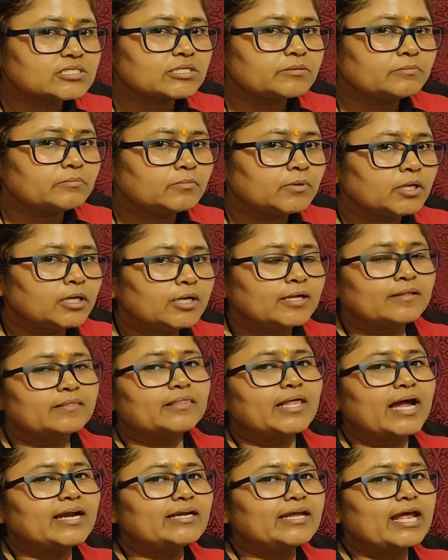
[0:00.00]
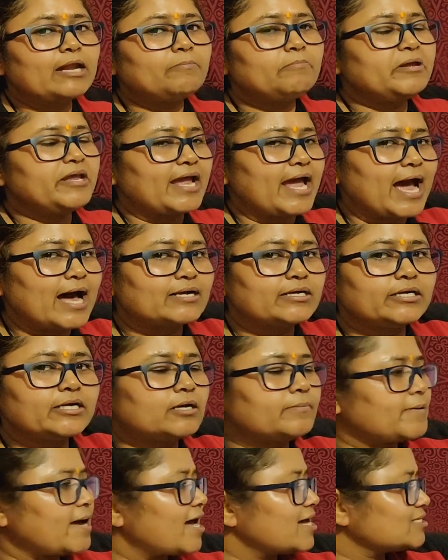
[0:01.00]
that can be added up as
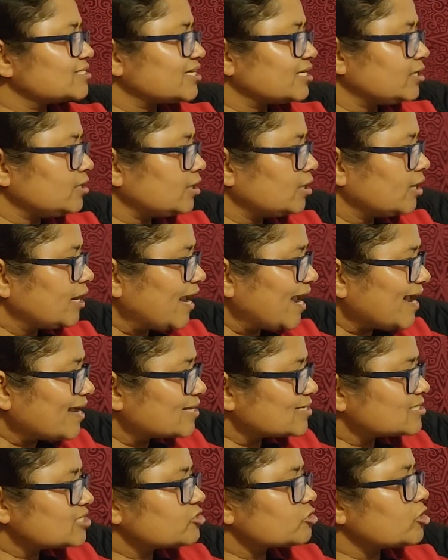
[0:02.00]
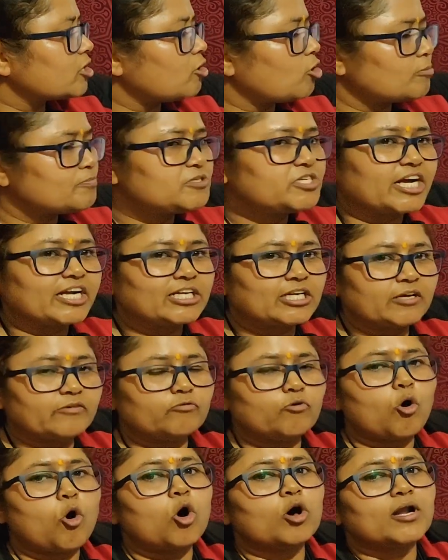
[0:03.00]
an extra objective or
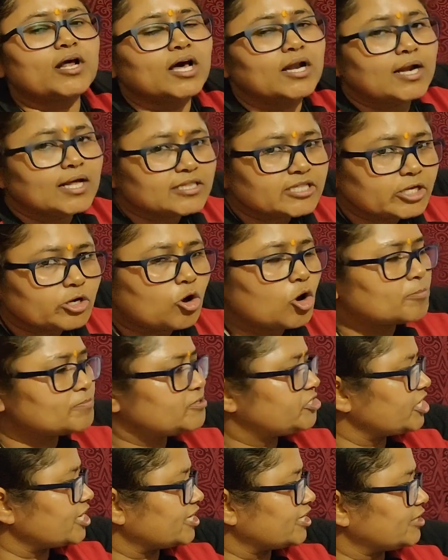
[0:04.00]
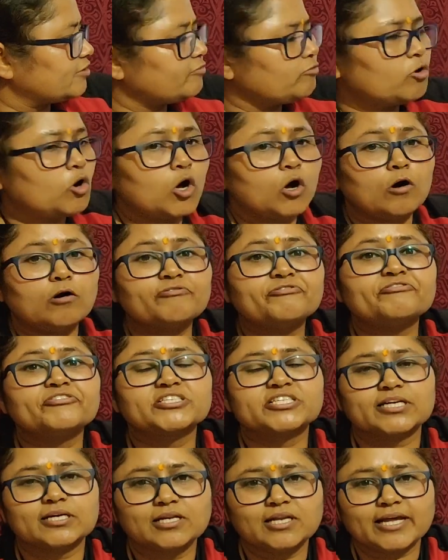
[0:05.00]
another objective of physical
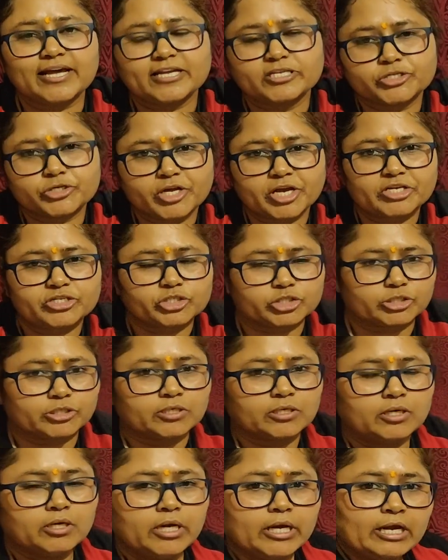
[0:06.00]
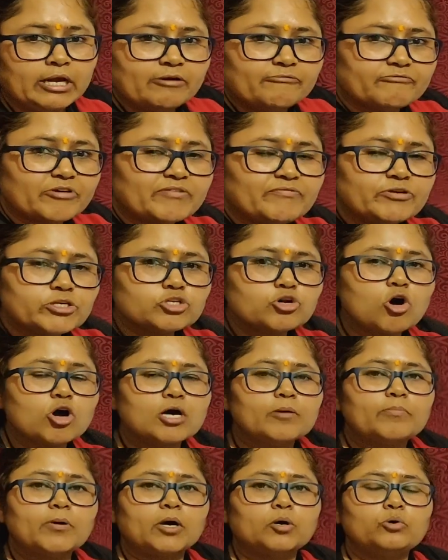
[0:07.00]
education. When we talk about
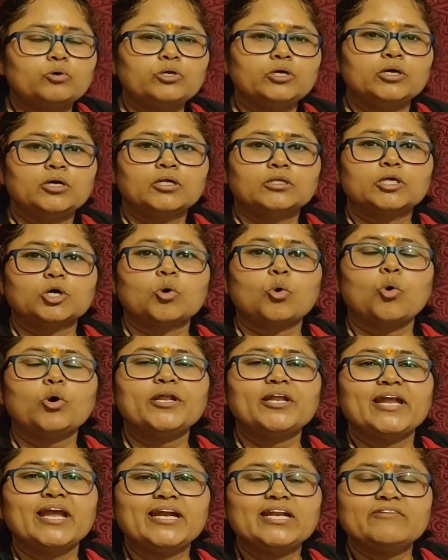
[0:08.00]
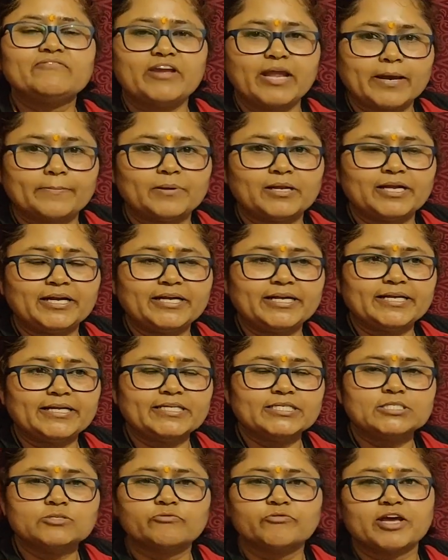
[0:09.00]
the coordinative abilities where the
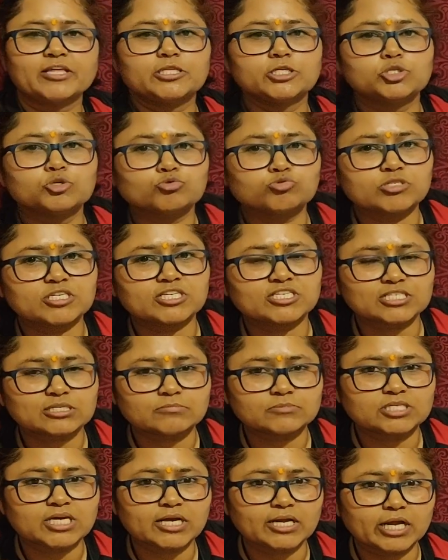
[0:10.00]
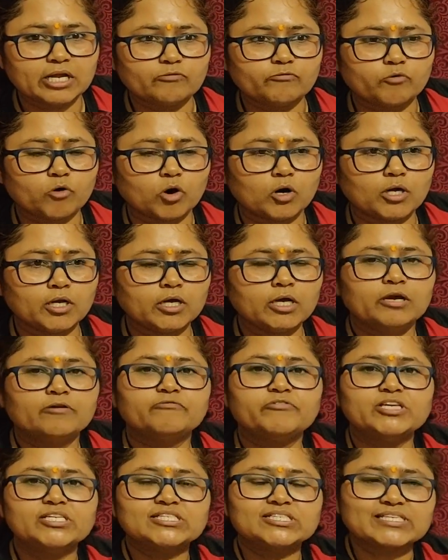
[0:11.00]
two systems are involved, we
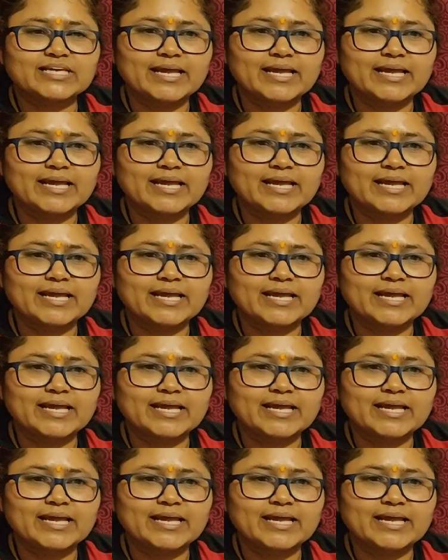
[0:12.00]
say